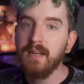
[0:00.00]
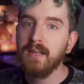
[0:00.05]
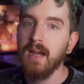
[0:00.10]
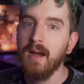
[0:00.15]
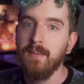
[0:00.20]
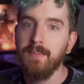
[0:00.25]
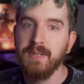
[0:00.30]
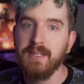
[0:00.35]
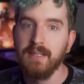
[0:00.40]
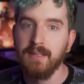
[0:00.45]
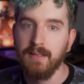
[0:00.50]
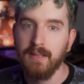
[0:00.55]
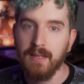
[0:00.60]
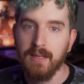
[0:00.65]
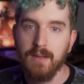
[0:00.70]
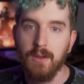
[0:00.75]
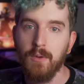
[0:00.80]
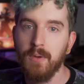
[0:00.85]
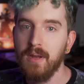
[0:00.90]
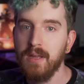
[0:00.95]
competently.
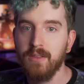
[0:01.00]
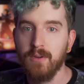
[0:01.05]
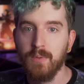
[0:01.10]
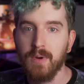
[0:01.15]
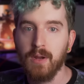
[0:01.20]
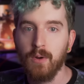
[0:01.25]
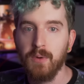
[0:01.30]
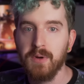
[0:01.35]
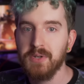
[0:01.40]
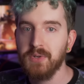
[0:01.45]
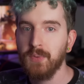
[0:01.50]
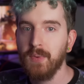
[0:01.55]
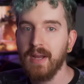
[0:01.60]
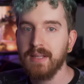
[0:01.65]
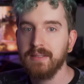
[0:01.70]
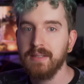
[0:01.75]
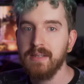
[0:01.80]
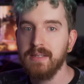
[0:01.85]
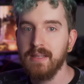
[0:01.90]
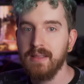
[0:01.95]
You either record
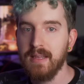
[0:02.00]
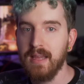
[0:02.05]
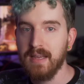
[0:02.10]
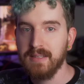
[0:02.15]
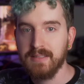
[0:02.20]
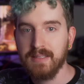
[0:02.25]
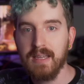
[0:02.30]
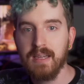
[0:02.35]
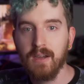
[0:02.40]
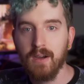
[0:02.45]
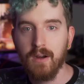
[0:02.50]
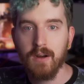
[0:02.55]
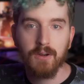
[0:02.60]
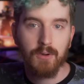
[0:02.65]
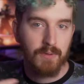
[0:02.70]
directly to the SD card